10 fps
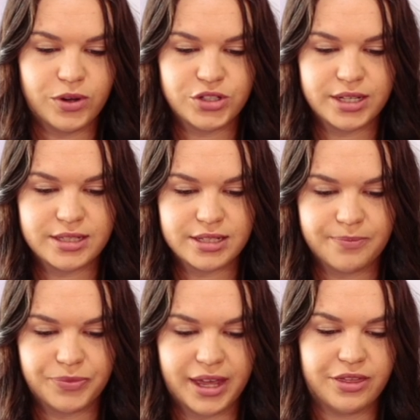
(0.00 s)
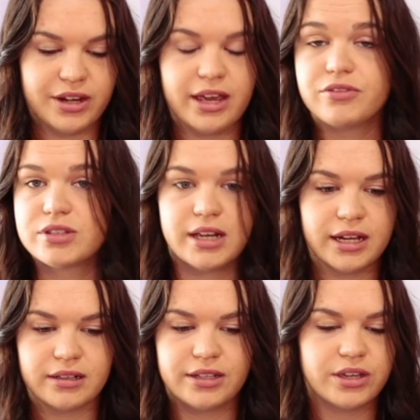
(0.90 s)
widget, and then you have to
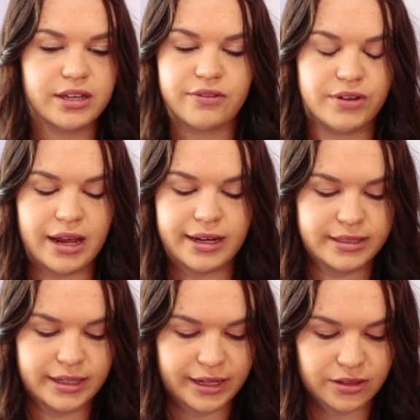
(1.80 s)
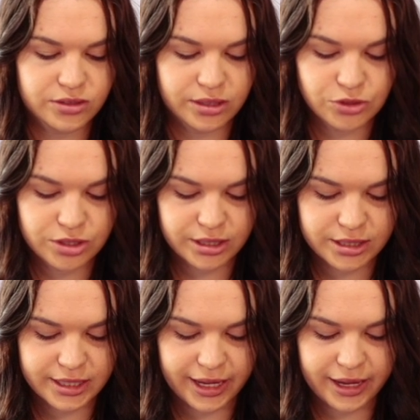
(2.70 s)
title it. You can give it any title, so I'm just going
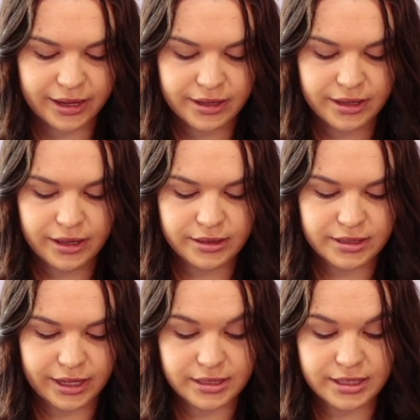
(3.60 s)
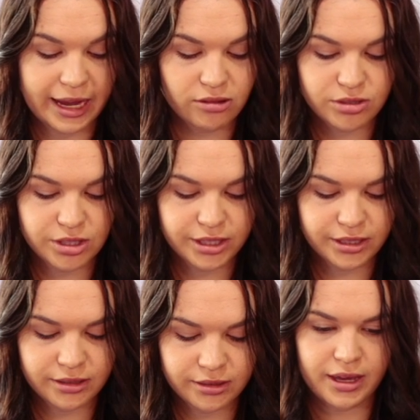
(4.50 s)
to say test counter,
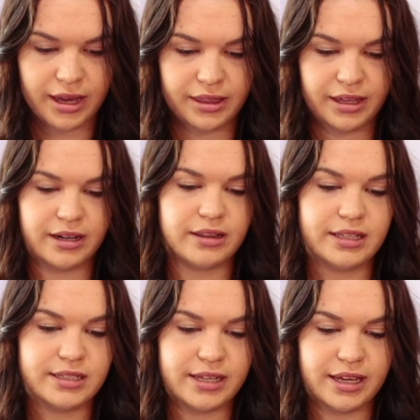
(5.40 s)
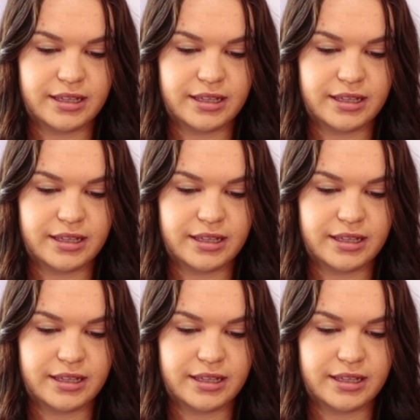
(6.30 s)
and then let's say